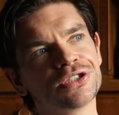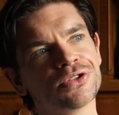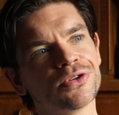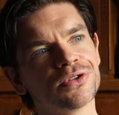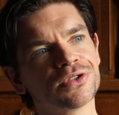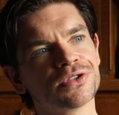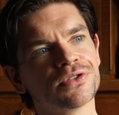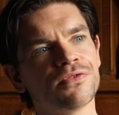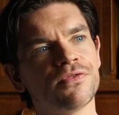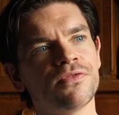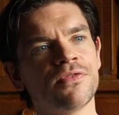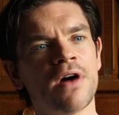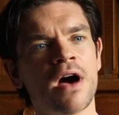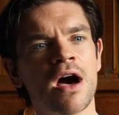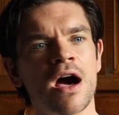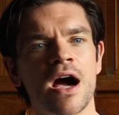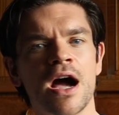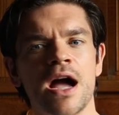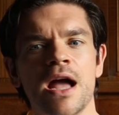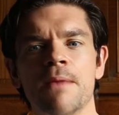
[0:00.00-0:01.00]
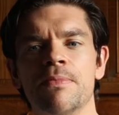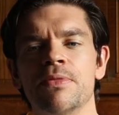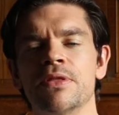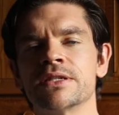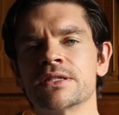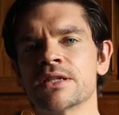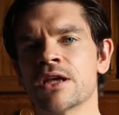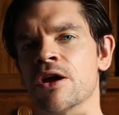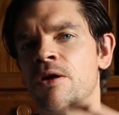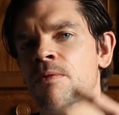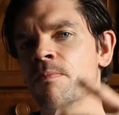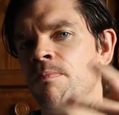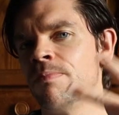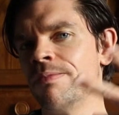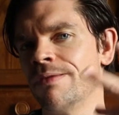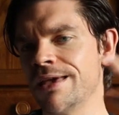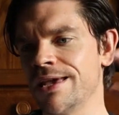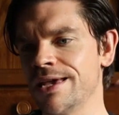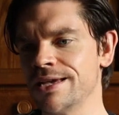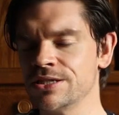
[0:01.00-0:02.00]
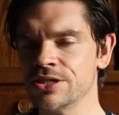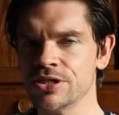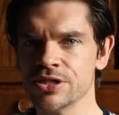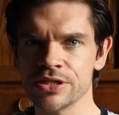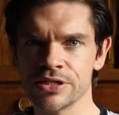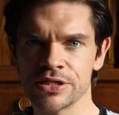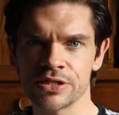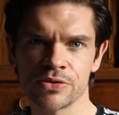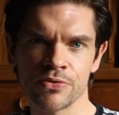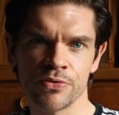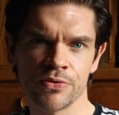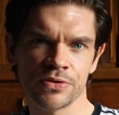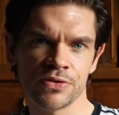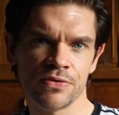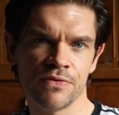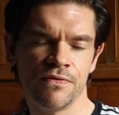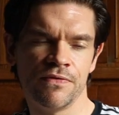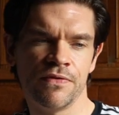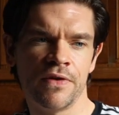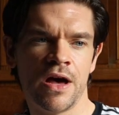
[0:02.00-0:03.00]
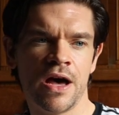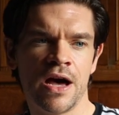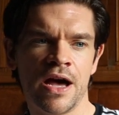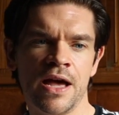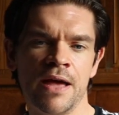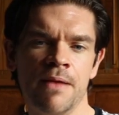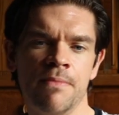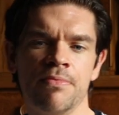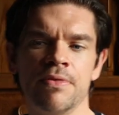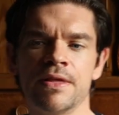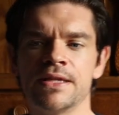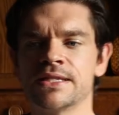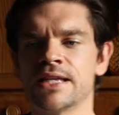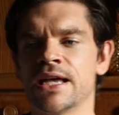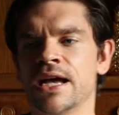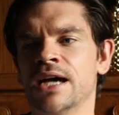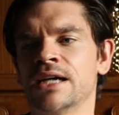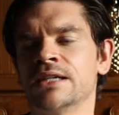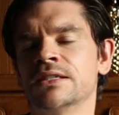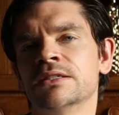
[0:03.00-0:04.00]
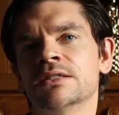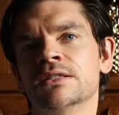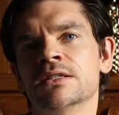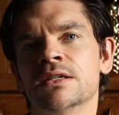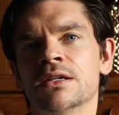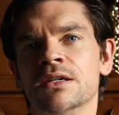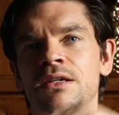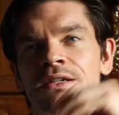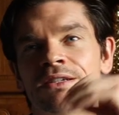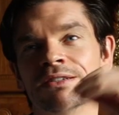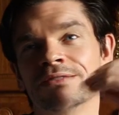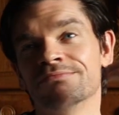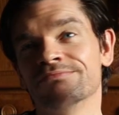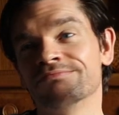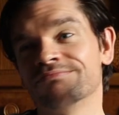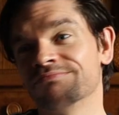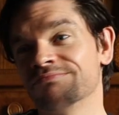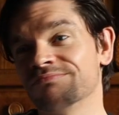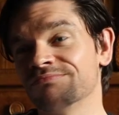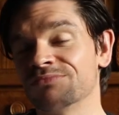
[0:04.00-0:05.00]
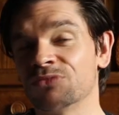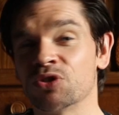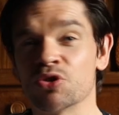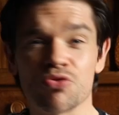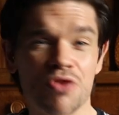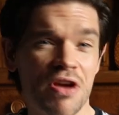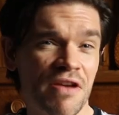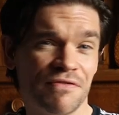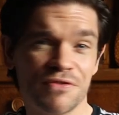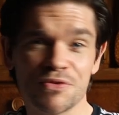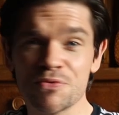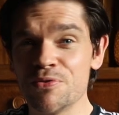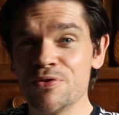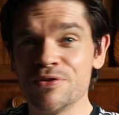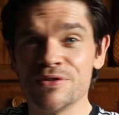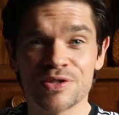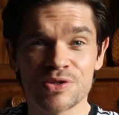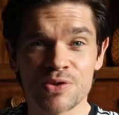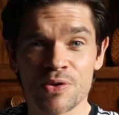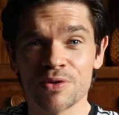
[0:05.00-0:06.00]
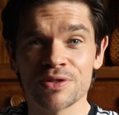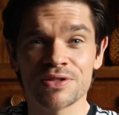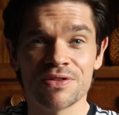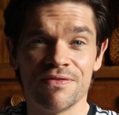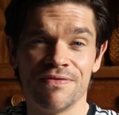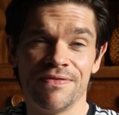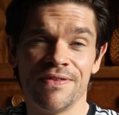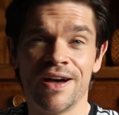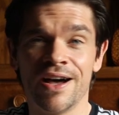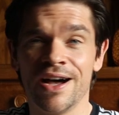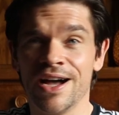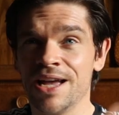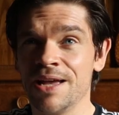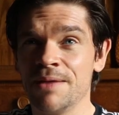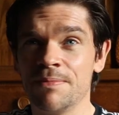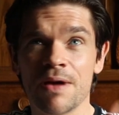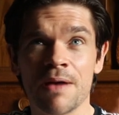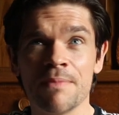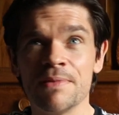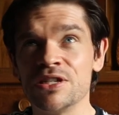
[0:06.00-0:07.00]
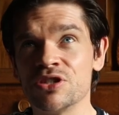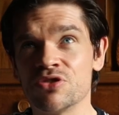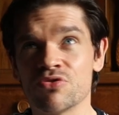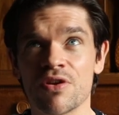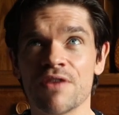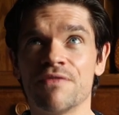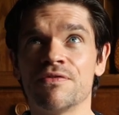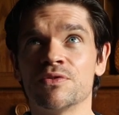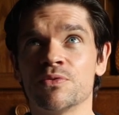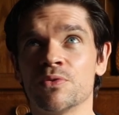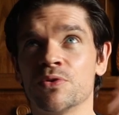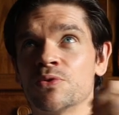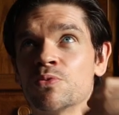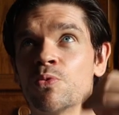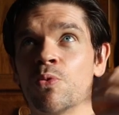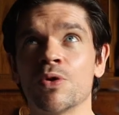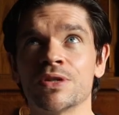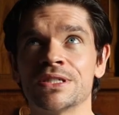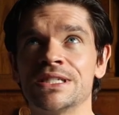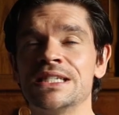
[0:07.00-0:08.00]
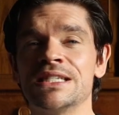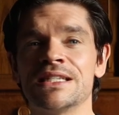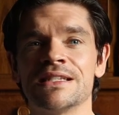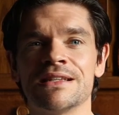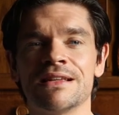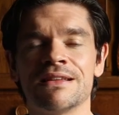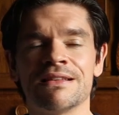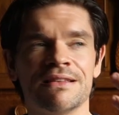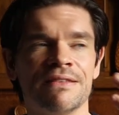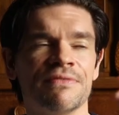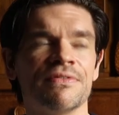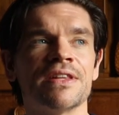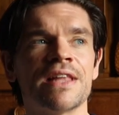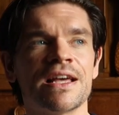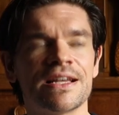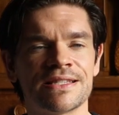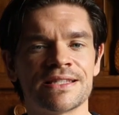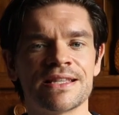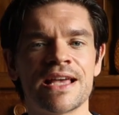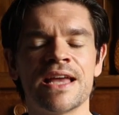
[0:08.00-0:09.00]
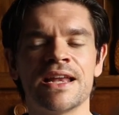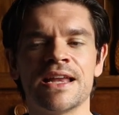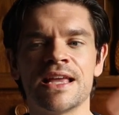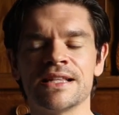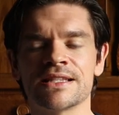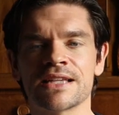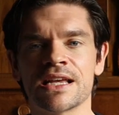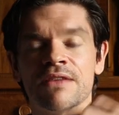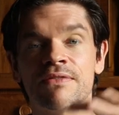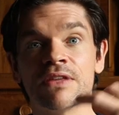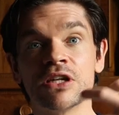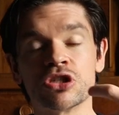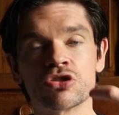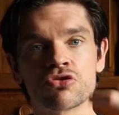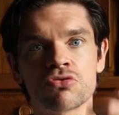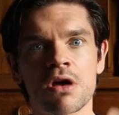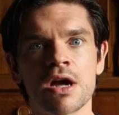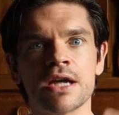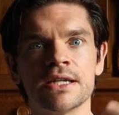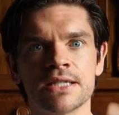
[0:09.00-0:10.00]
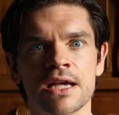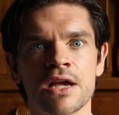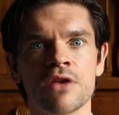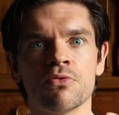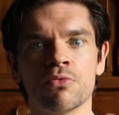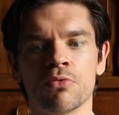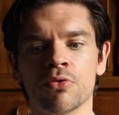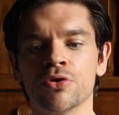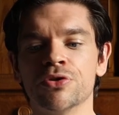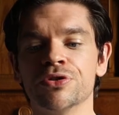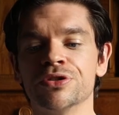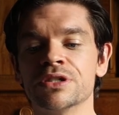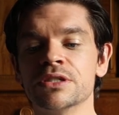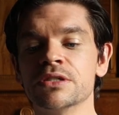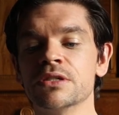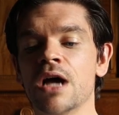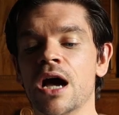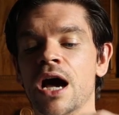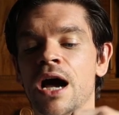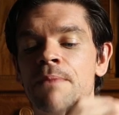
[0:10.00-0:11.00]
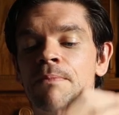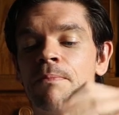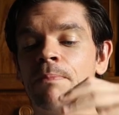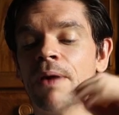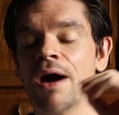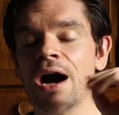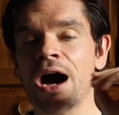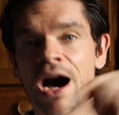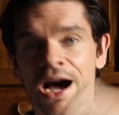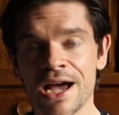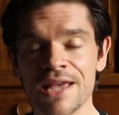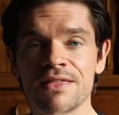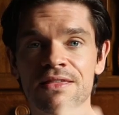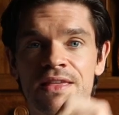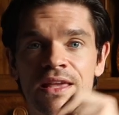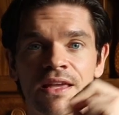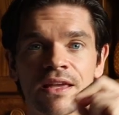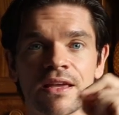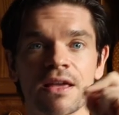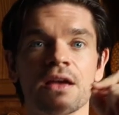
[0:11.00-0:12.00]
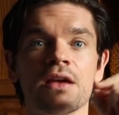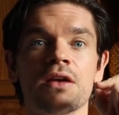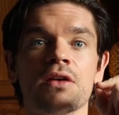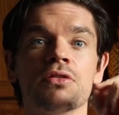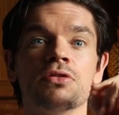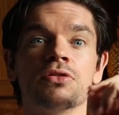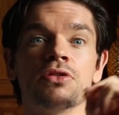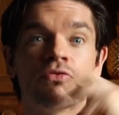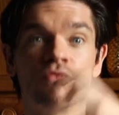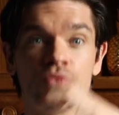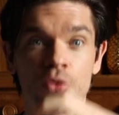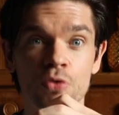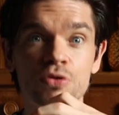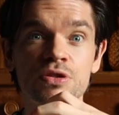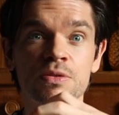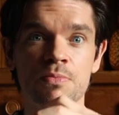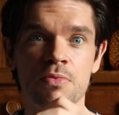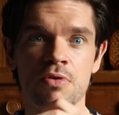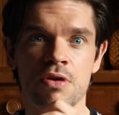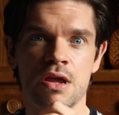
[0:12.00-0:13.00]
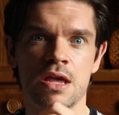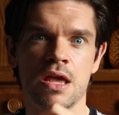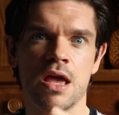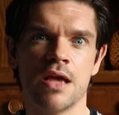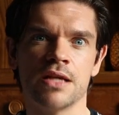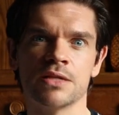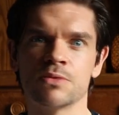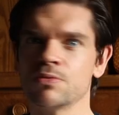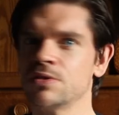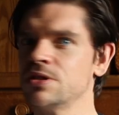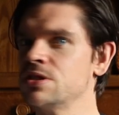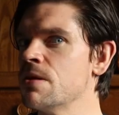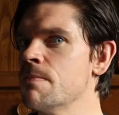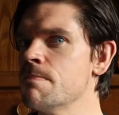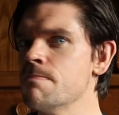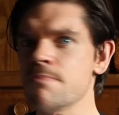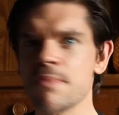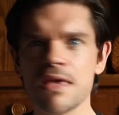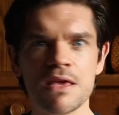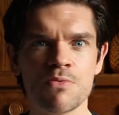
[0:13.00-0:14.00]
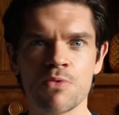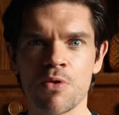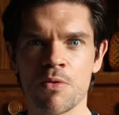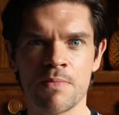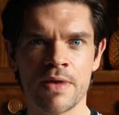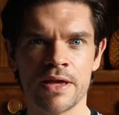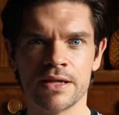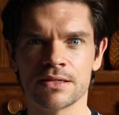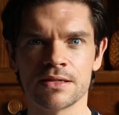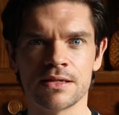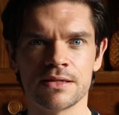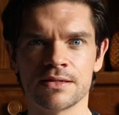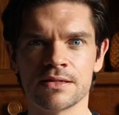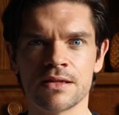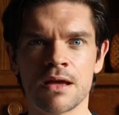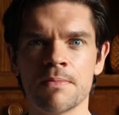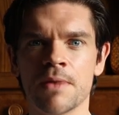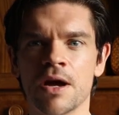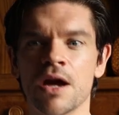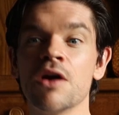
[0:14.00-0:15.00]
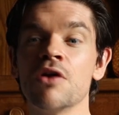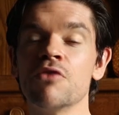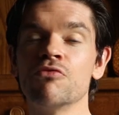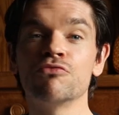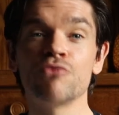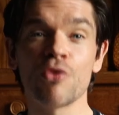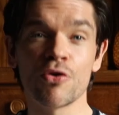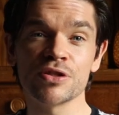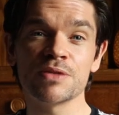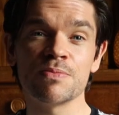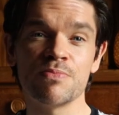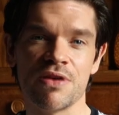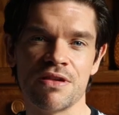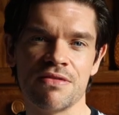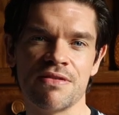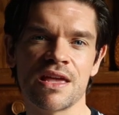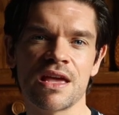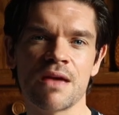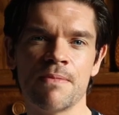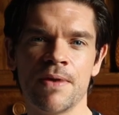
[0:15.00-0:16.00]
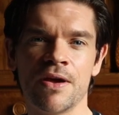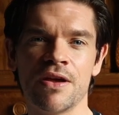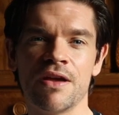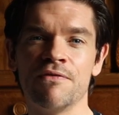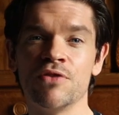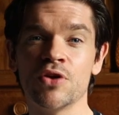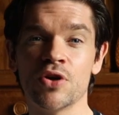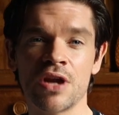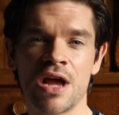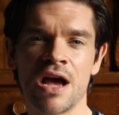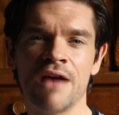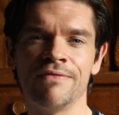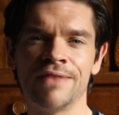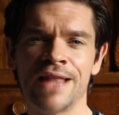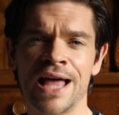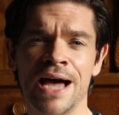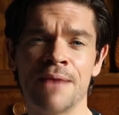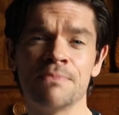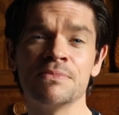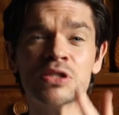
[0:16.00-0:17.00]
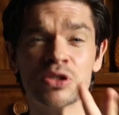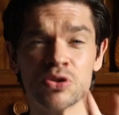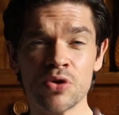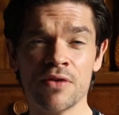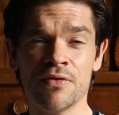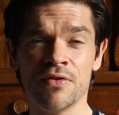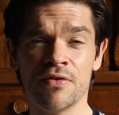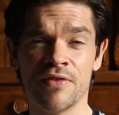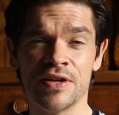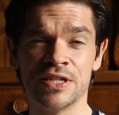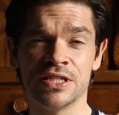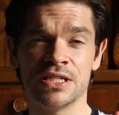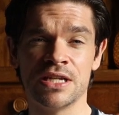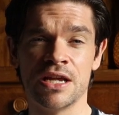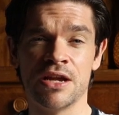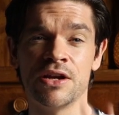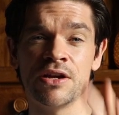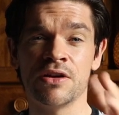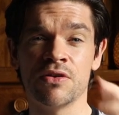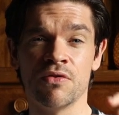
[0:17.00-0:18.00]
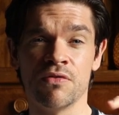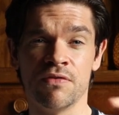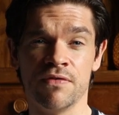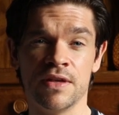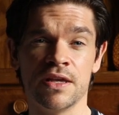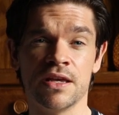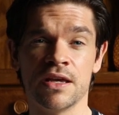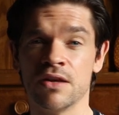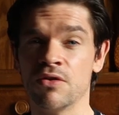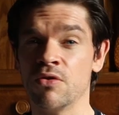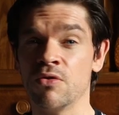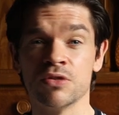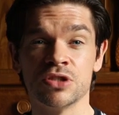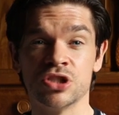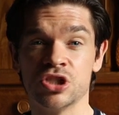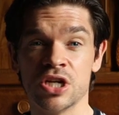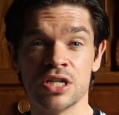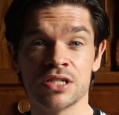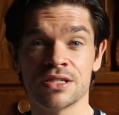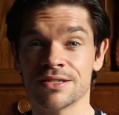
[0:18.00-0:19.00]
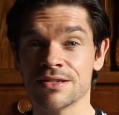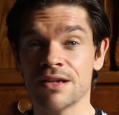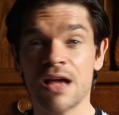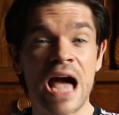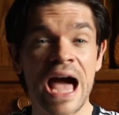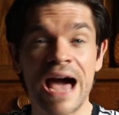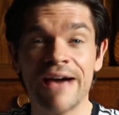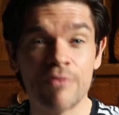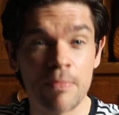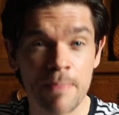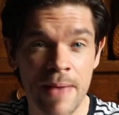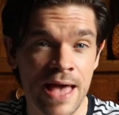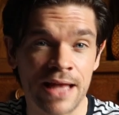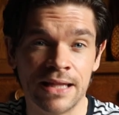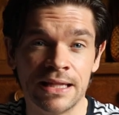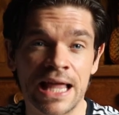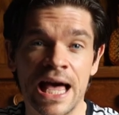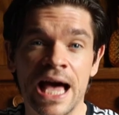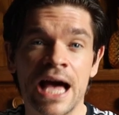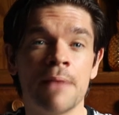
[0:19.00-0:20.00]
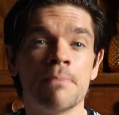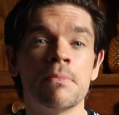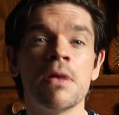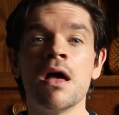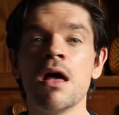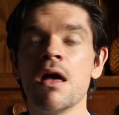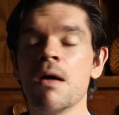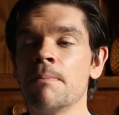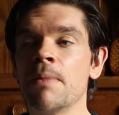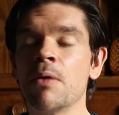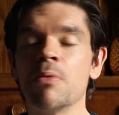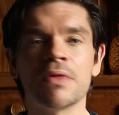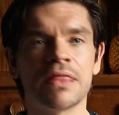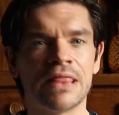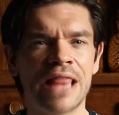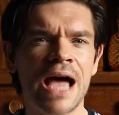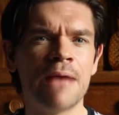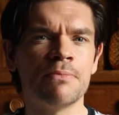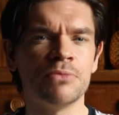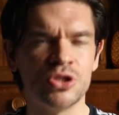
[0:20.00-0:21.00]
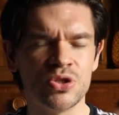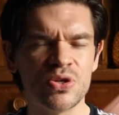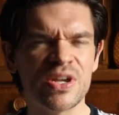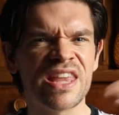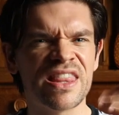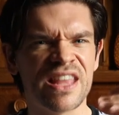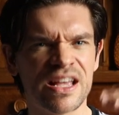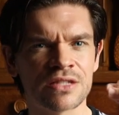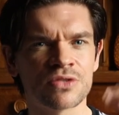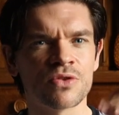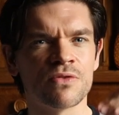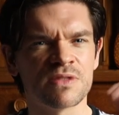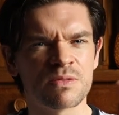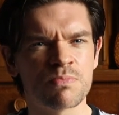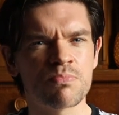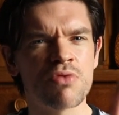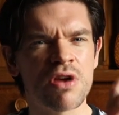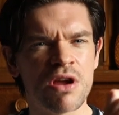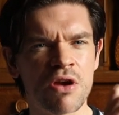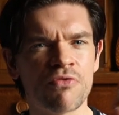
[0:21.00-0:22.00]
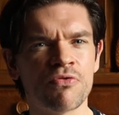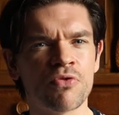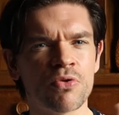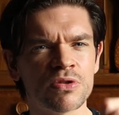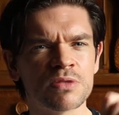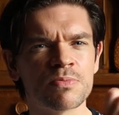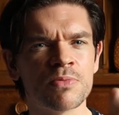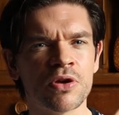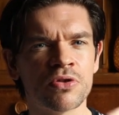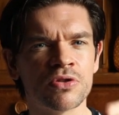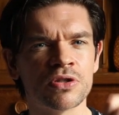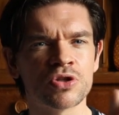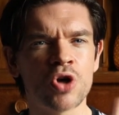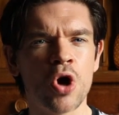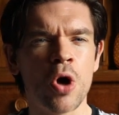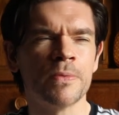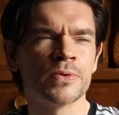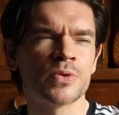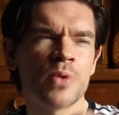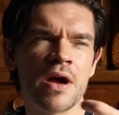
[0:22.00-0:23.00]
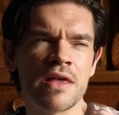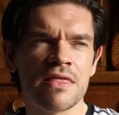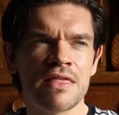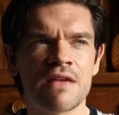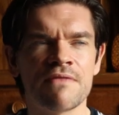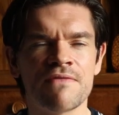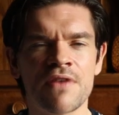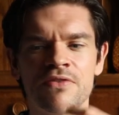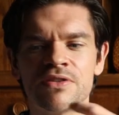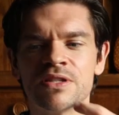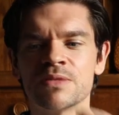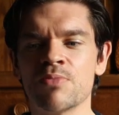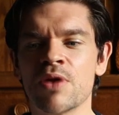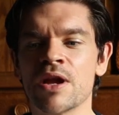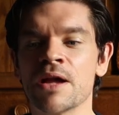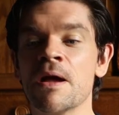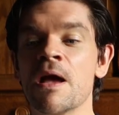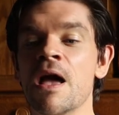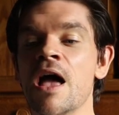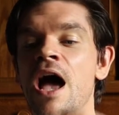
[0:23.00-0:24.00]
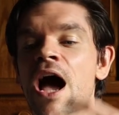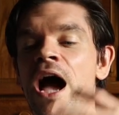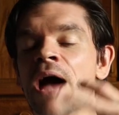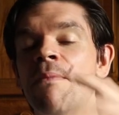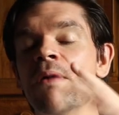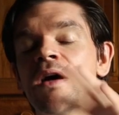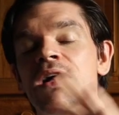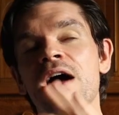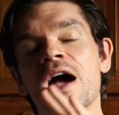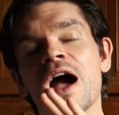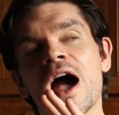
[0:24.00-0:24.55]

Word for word: sort of vibe, there's a herbaceous sort of vibe, there's a driftwood sort of vibe. I mean, driftwood, what is even that scent? It's kind of like dried out wood. Um, but I think the rosemary is to me what makes this summer. Rosemary, think about if you're gonna have lamb, sorry if you're vegetarian or vegan or just have a pet lamb, but with lamb you do get that sort of sprig of rosemary on the top, so I think very spring. Um,